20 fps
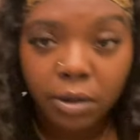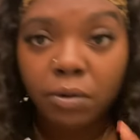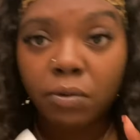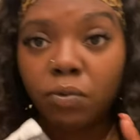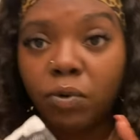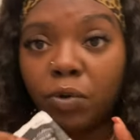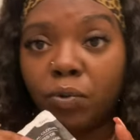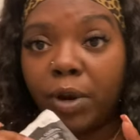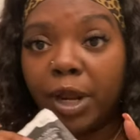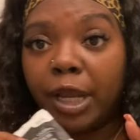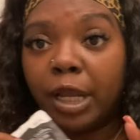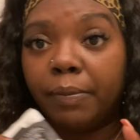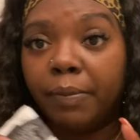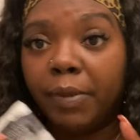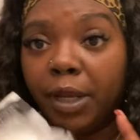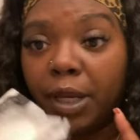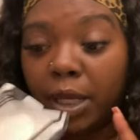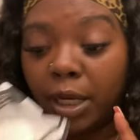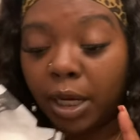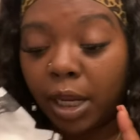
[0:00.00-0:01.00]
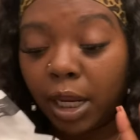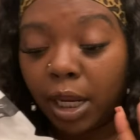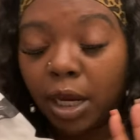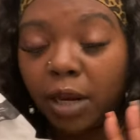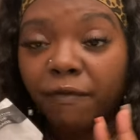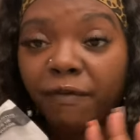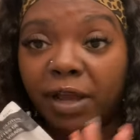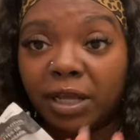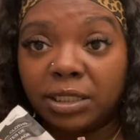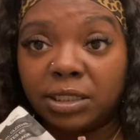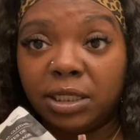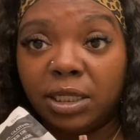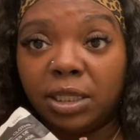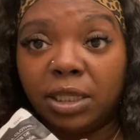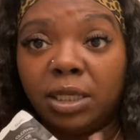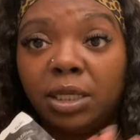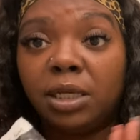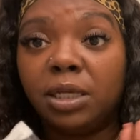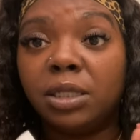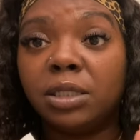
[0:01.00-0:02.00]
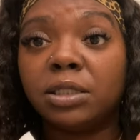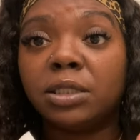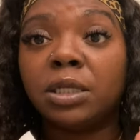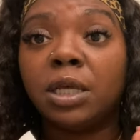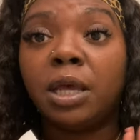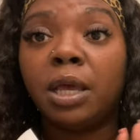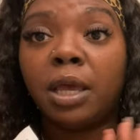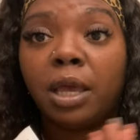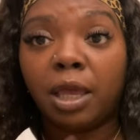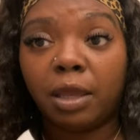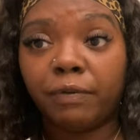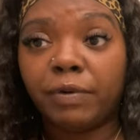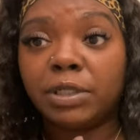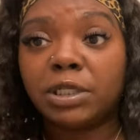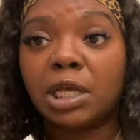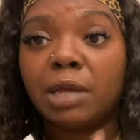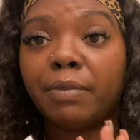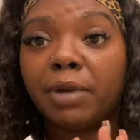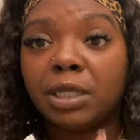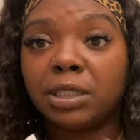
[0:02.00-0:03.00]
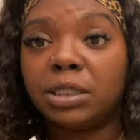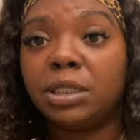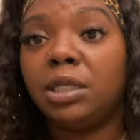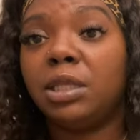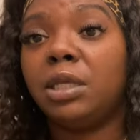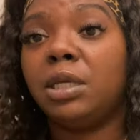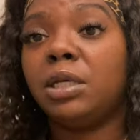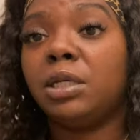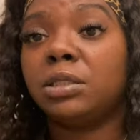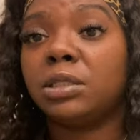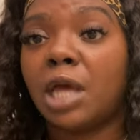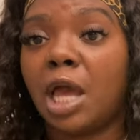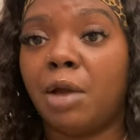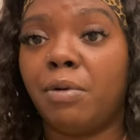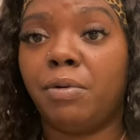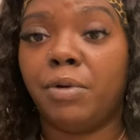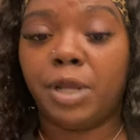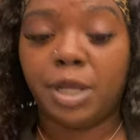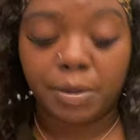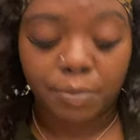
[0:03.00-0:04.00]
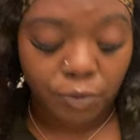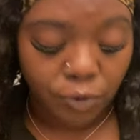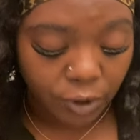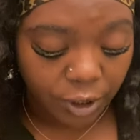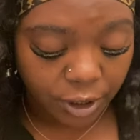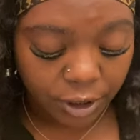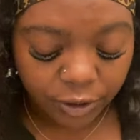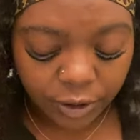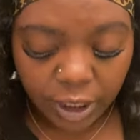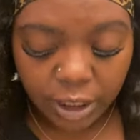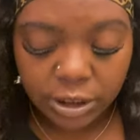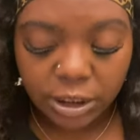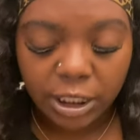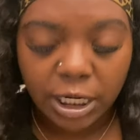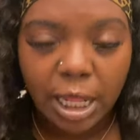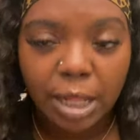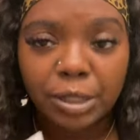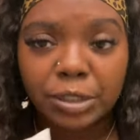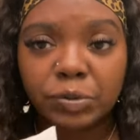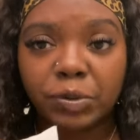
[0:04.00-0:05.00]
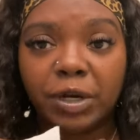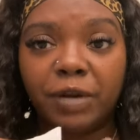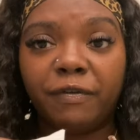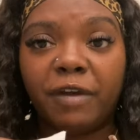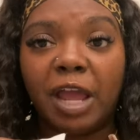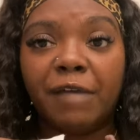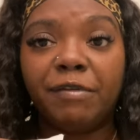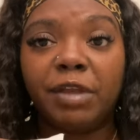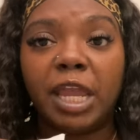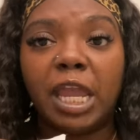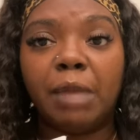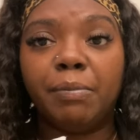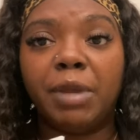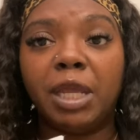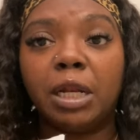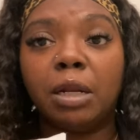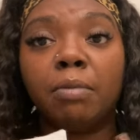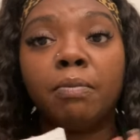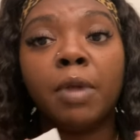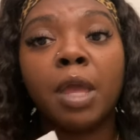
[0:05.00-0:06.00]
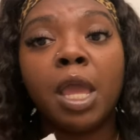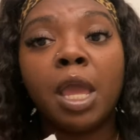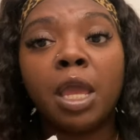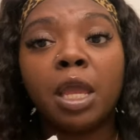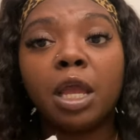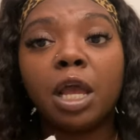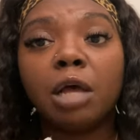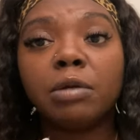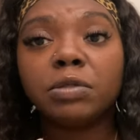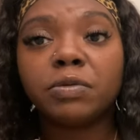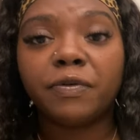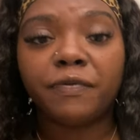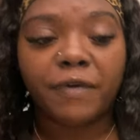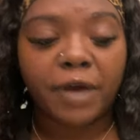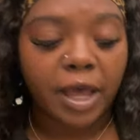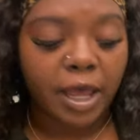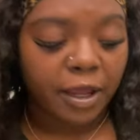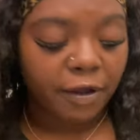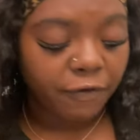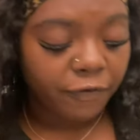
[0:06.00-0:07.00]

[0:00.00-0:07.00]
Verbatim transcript: would recommend. And if I see these Every time I see these, I will get more because a dollar twenty-five, you can't beat them. Comes with five. I